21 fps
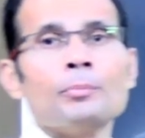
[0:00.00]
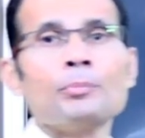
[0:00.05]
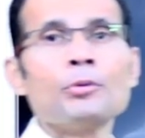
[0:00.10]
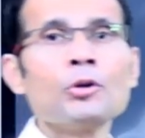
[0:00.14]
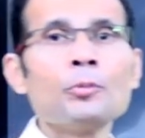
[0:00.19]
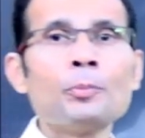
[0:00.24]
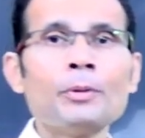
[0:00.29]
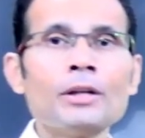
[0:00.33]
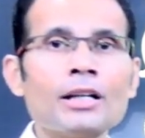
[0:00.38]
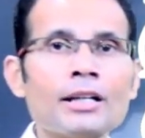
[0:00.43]

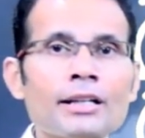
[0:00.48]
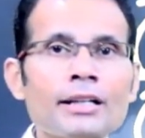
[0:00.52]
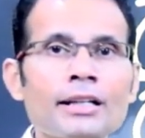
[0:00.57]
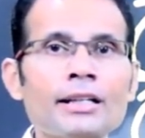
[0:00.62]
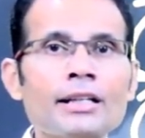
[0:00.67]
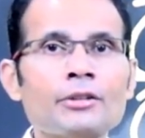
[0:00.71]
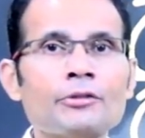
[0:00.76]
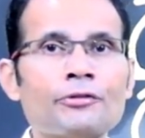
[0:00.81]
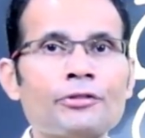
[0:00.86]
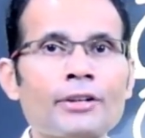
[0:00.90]

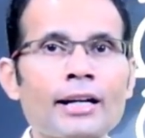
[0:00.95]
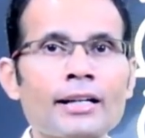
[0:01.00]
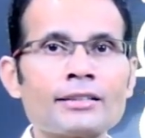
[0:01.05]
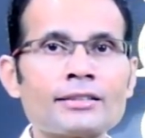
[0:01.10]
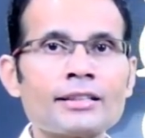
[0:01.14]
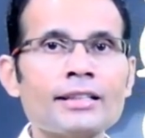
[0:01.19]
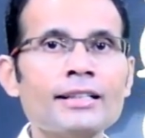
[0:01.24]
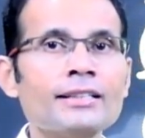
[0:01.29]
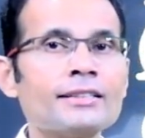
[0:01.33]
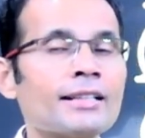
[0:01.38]
pupillary
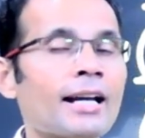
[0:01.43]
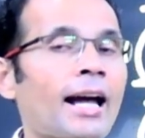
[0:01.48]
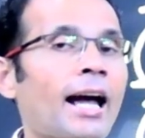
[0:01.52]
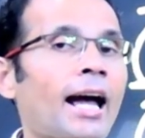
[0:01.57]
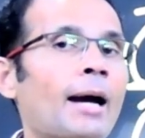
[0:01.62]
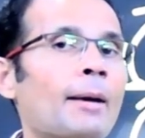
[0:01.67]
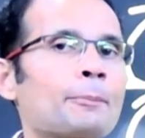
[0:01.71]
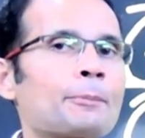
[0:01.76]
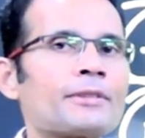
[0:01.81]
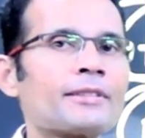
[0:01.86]
reflex is
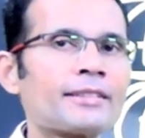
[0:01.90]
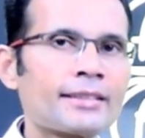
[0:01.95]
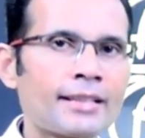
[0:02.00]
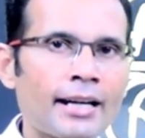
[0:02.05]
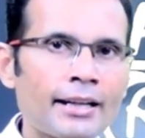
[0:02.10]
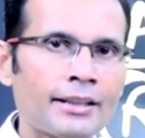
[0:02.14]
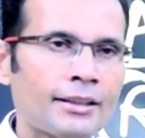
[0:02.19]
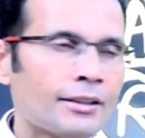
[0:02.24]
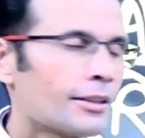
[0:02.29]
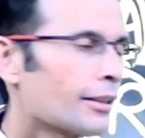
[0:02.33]

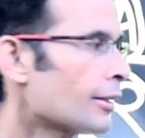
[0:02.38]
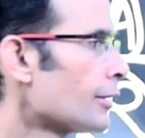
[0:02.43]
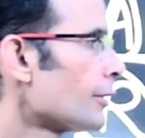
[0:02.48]
absent.